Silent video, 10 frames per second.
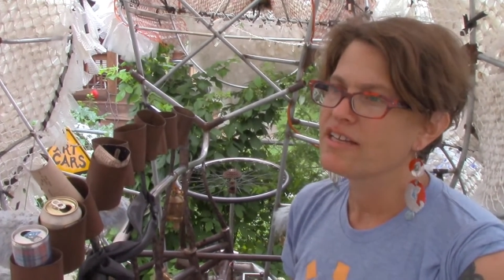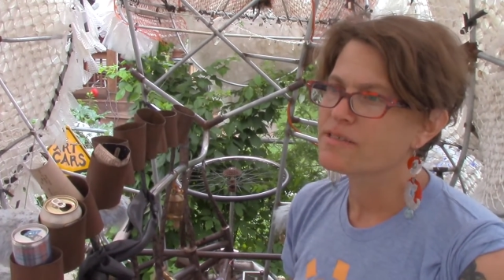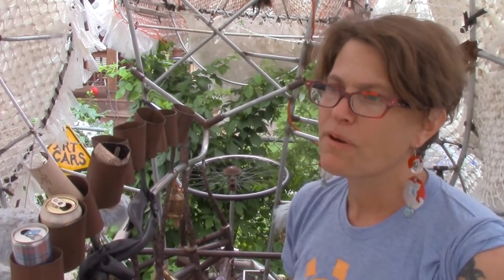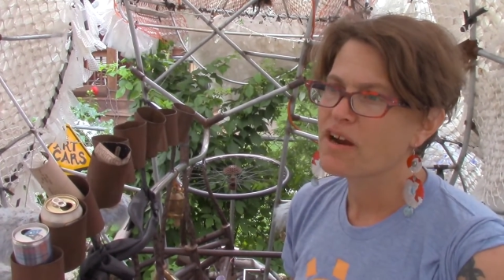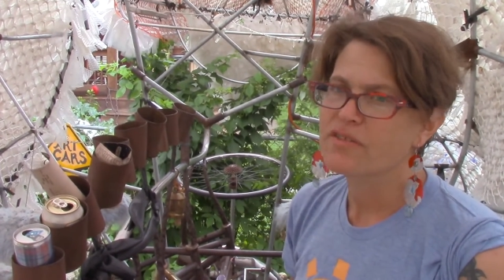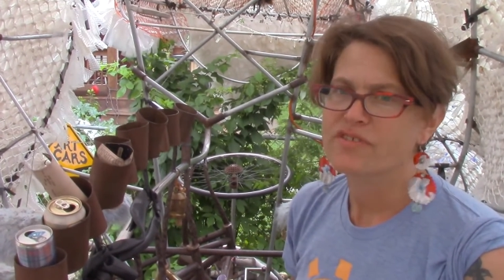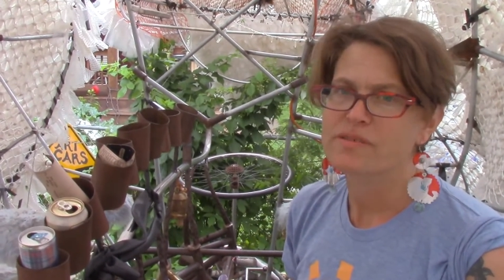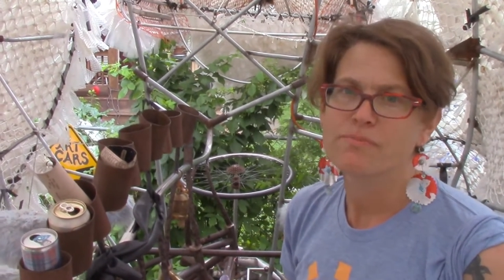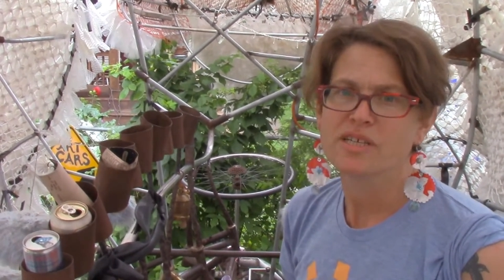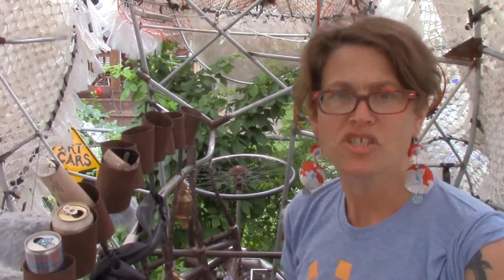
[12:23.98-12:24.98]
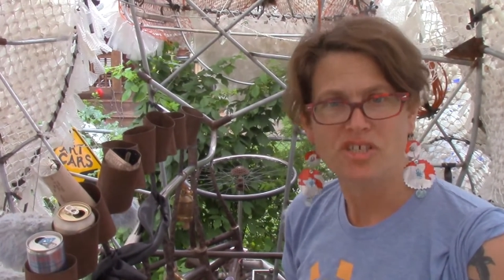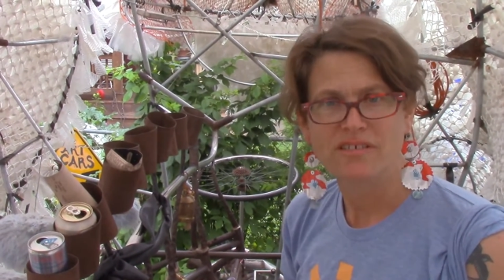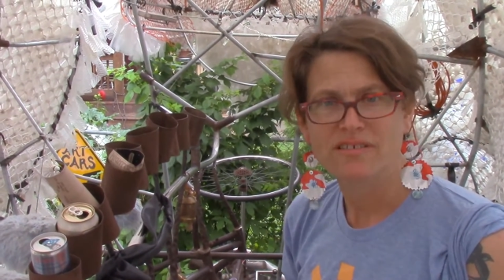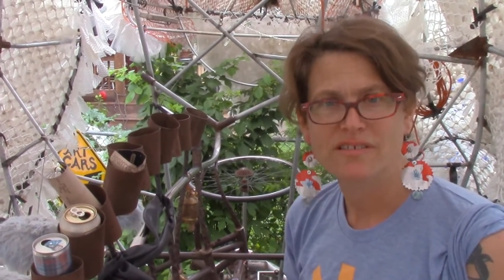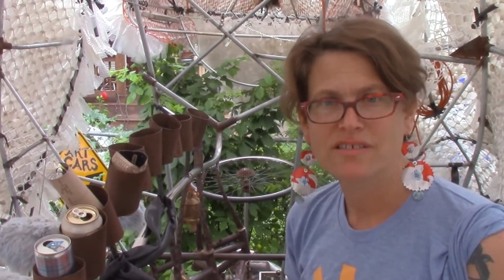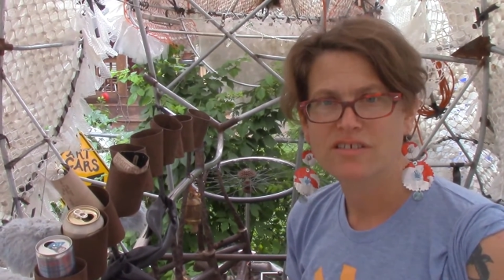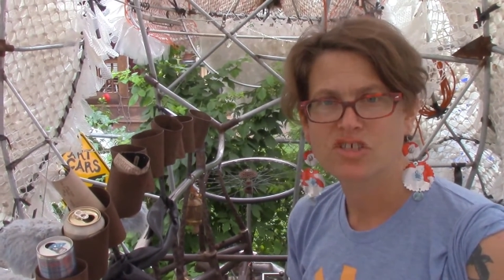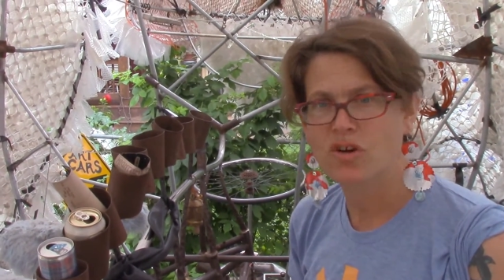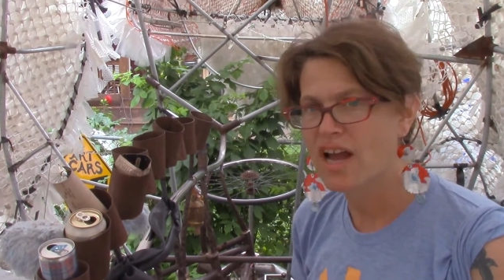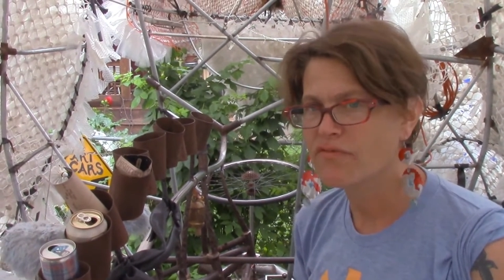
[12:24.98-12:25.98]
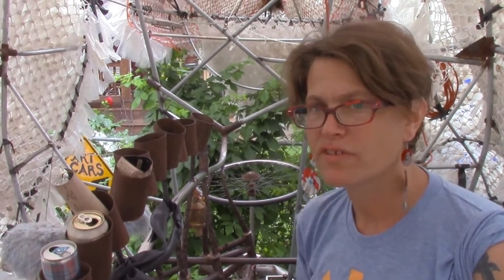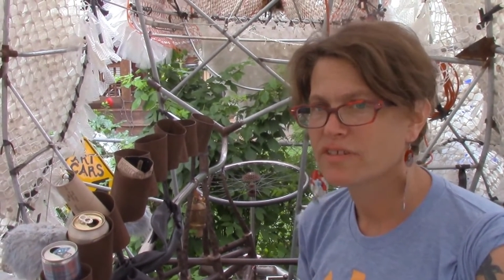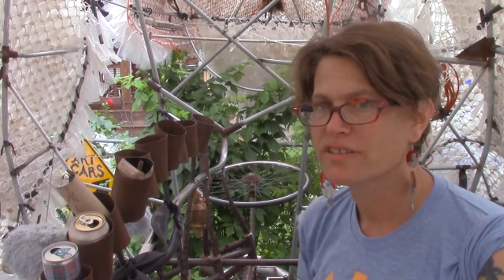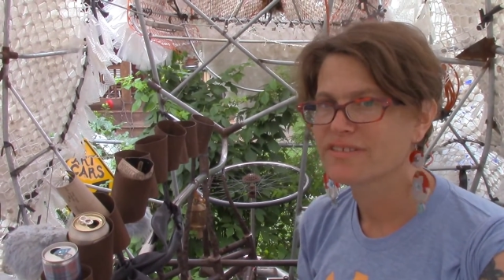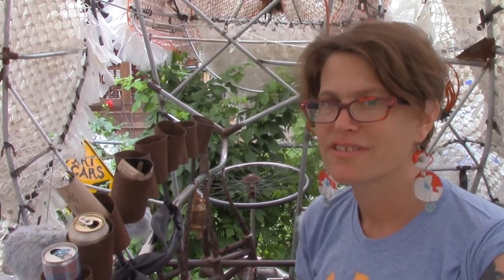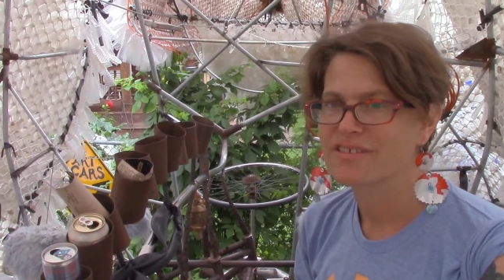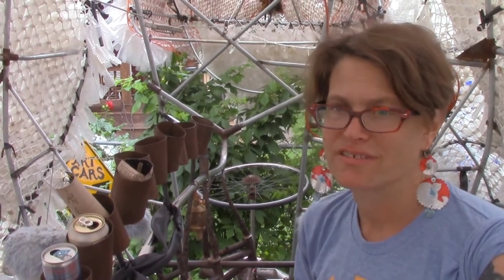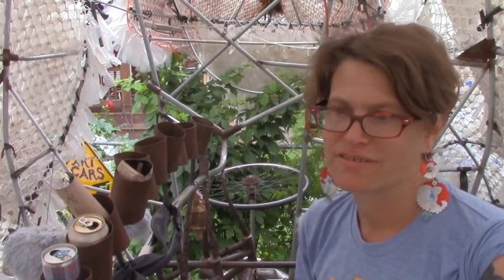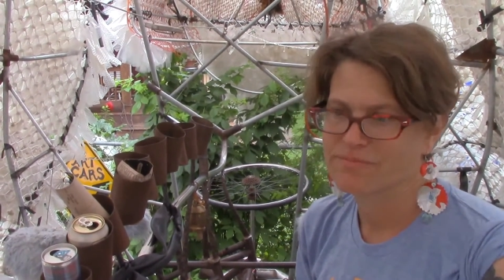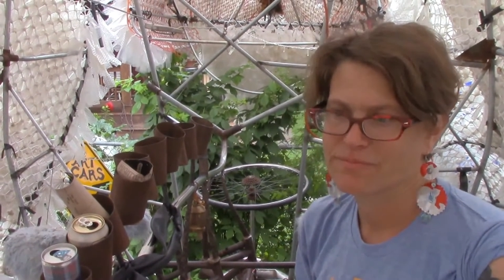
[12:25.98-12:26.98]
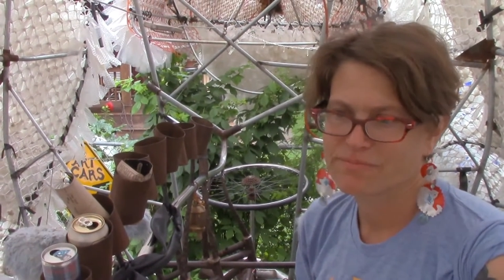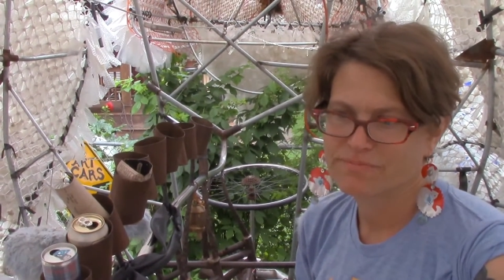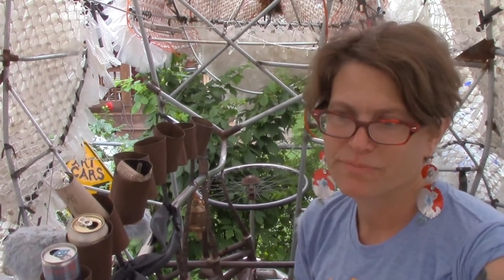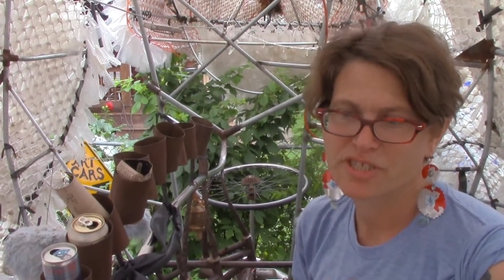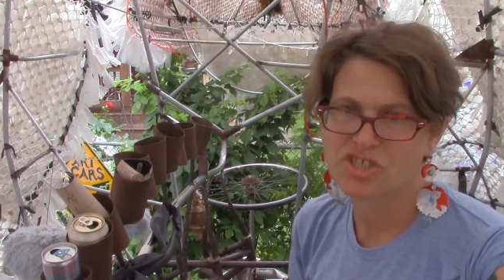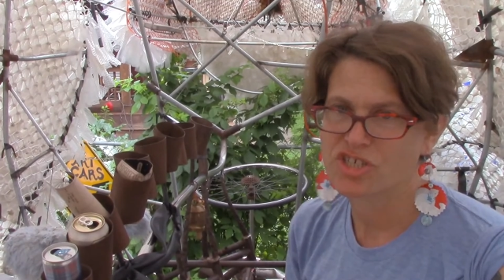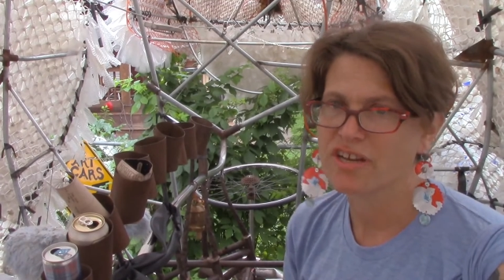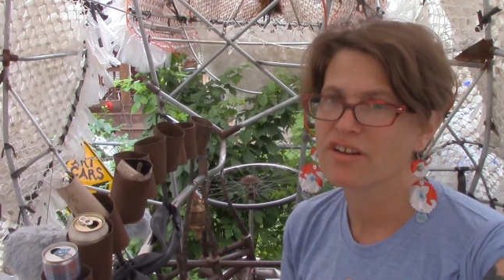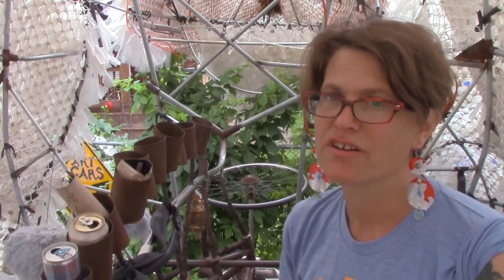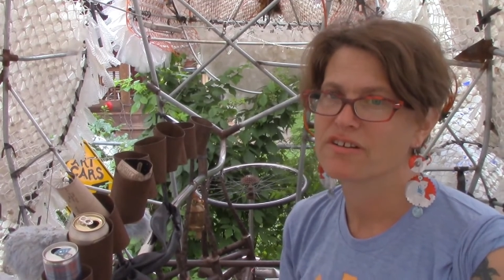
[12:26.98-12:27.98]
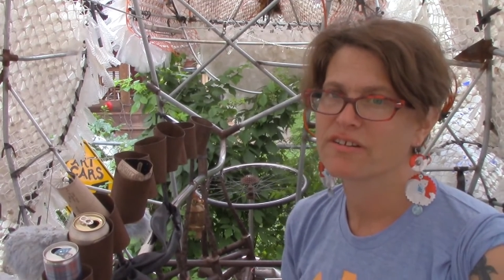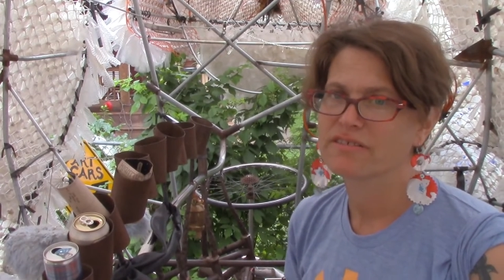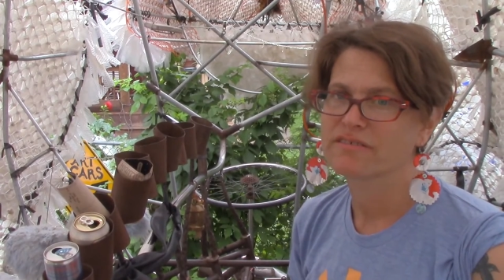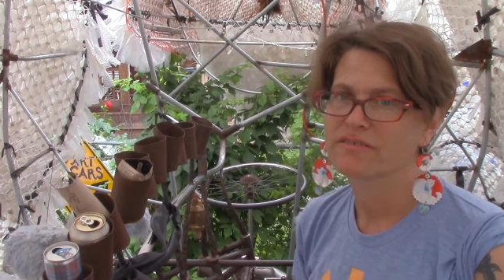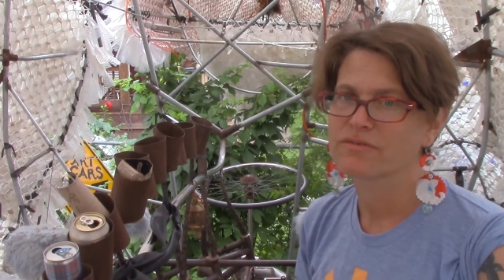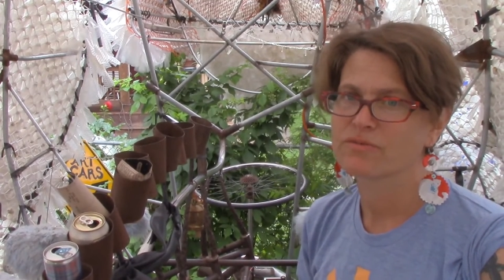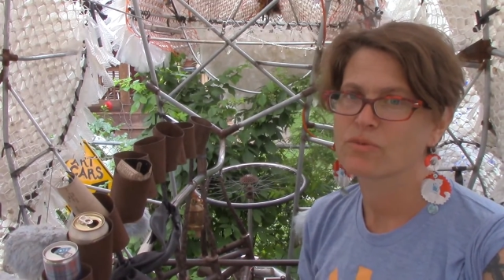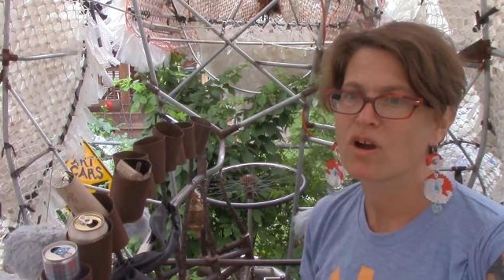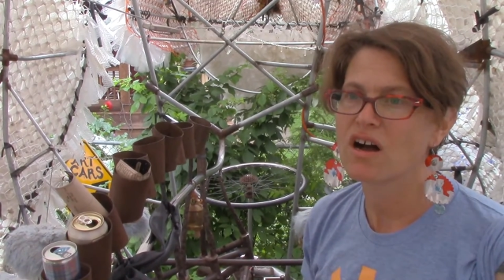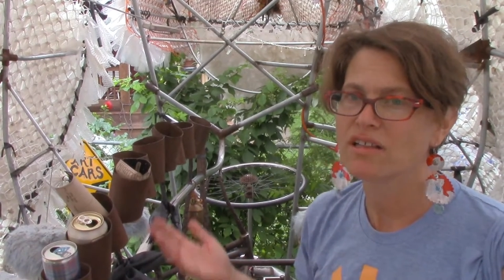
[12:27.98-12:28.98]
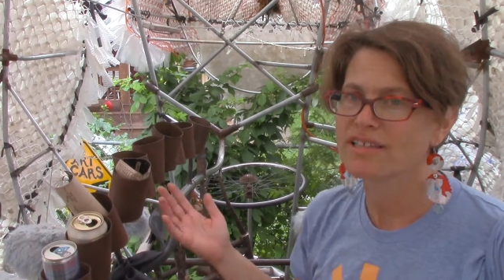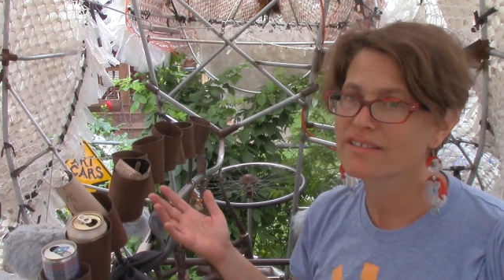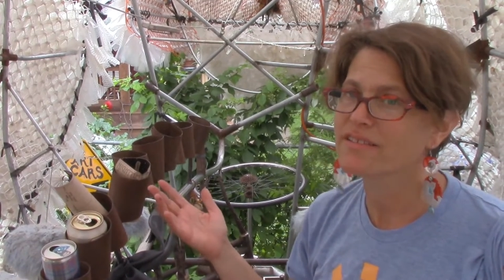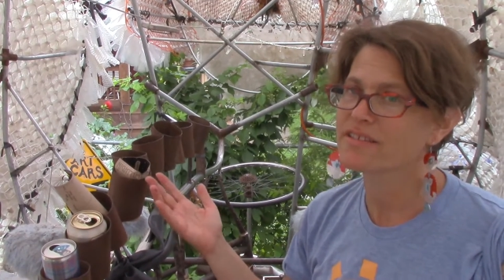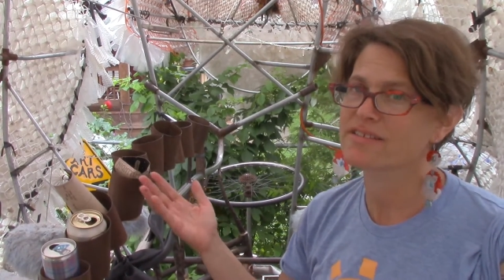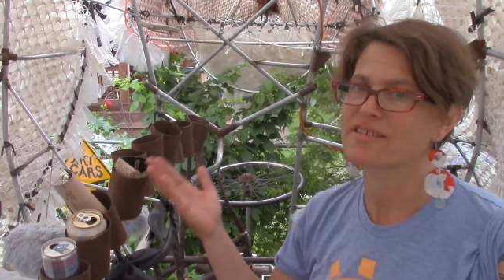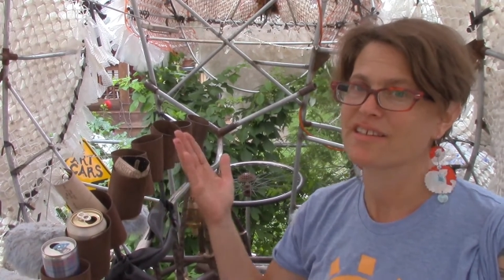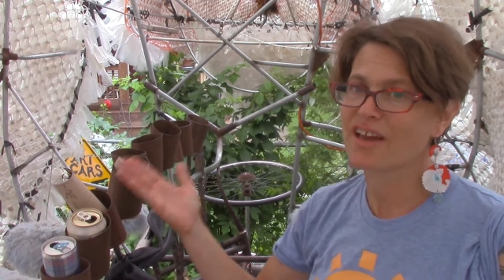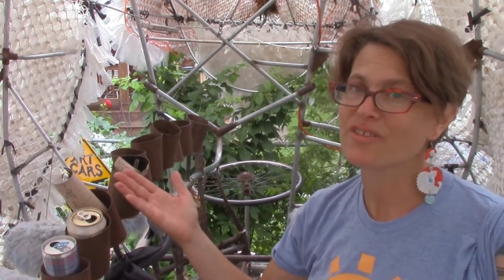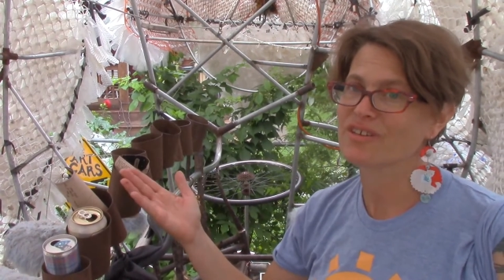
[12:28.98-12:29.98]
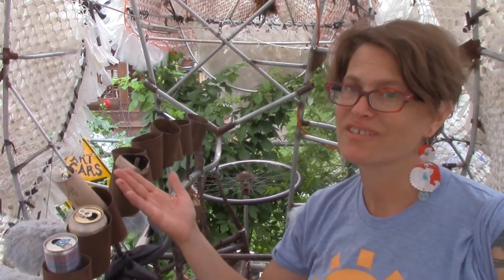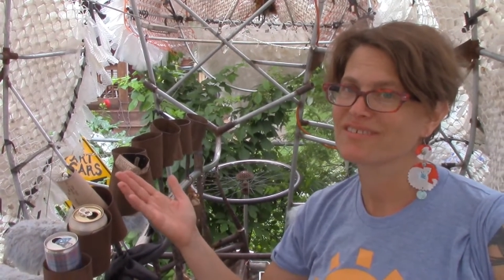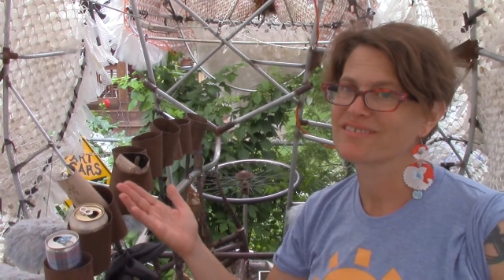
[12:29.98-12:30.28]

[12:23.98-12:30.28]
part of its mission is to travel and to be shared. We're all in this together.